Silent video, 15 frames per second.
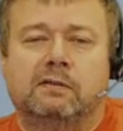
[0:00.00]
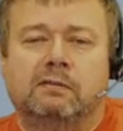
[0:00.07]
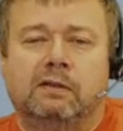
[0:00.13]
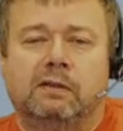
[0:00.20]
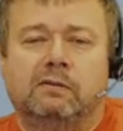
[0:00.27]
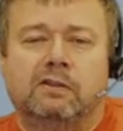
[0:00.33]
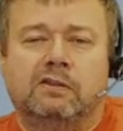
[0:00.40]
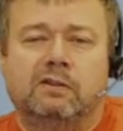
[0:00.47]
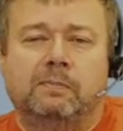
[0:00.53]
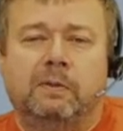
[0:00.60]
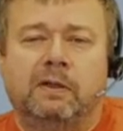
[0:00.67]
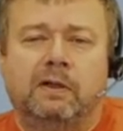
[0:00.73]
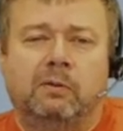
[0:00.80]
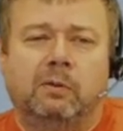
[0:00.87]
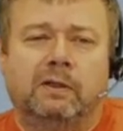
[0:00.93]
they'll
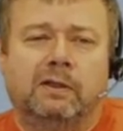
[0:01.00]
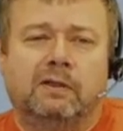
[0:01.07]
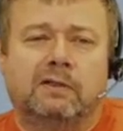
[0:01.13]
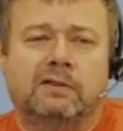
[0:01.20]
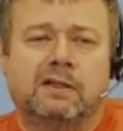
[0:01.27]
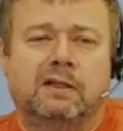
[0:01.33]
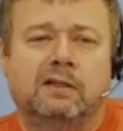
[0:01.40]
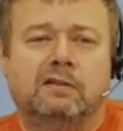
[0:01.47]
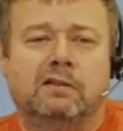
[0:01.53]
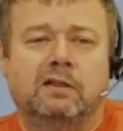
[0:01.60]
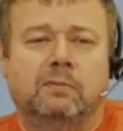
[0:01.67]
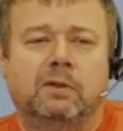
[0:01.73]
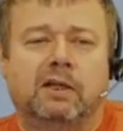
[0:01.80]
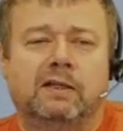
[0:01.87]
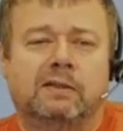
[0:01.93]
disappear when the container
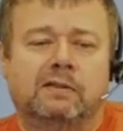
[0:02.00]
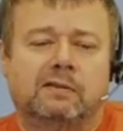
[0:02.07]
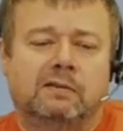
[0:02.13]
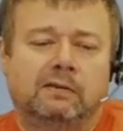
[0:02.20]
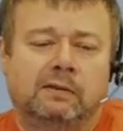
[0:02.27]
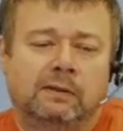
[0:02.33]
terminates.